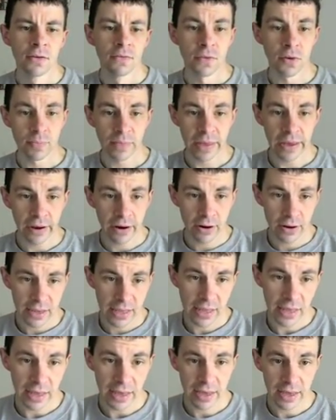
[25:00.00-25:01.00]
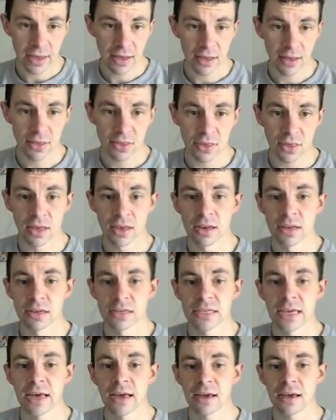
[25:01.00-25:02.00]
From there, he has an
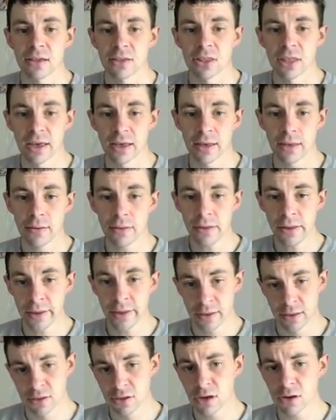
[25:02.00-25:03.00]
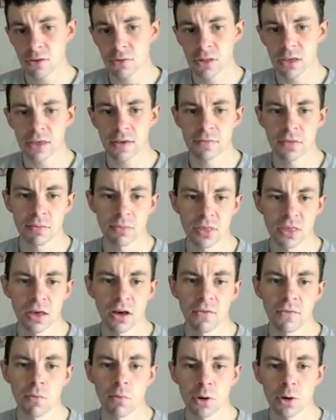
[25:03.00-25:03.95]
attack that not only gives himself